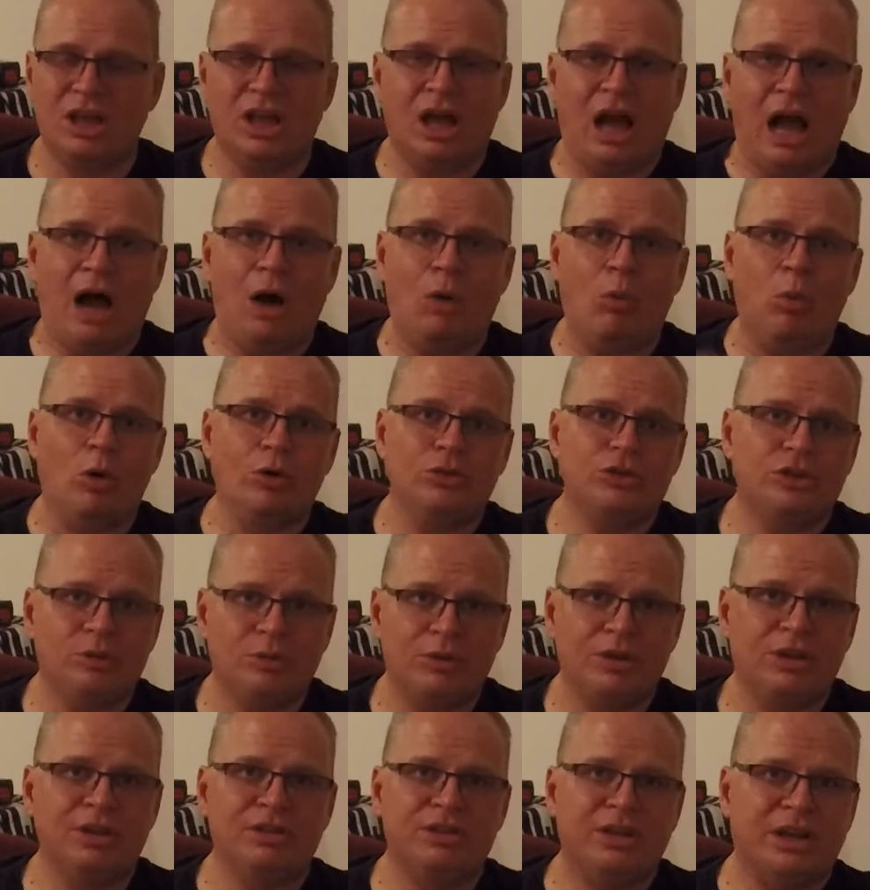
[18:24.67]
I want them to
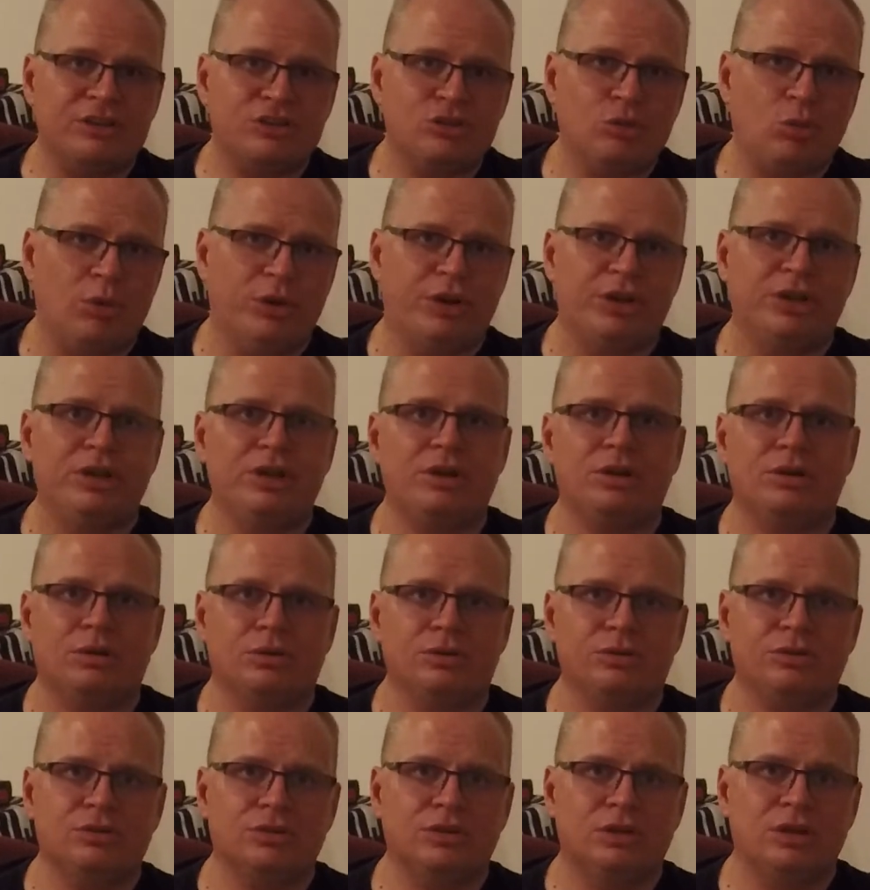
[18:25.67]
get that 20
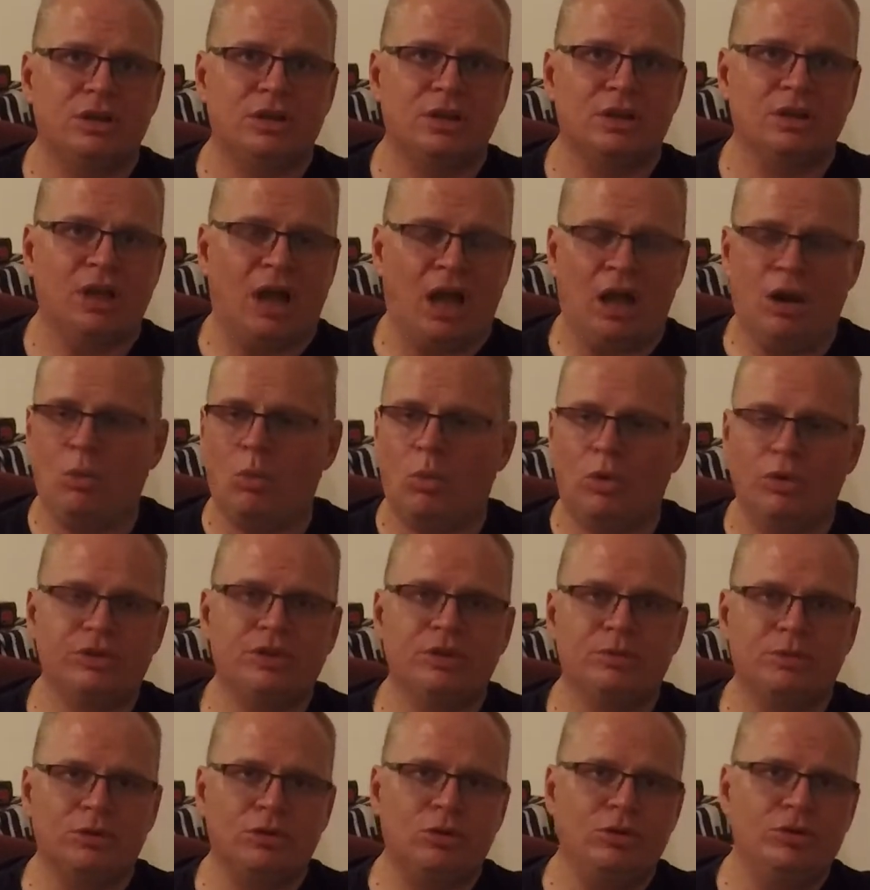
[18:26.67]
years. I don't want them
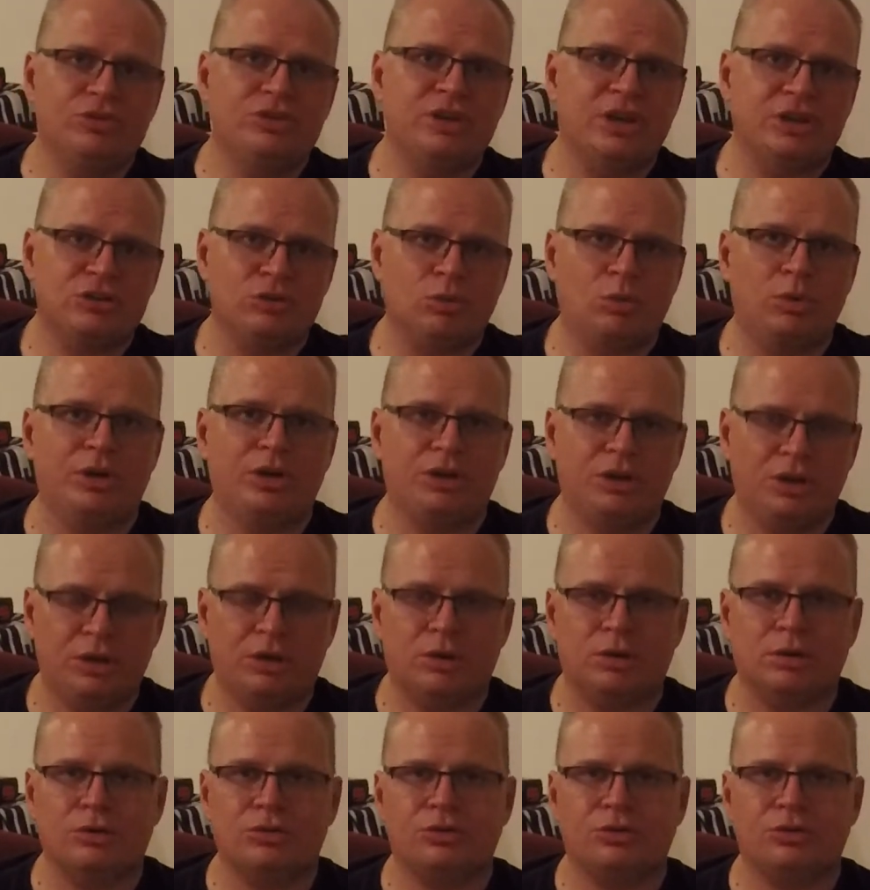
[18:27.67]
to lose that 20 years.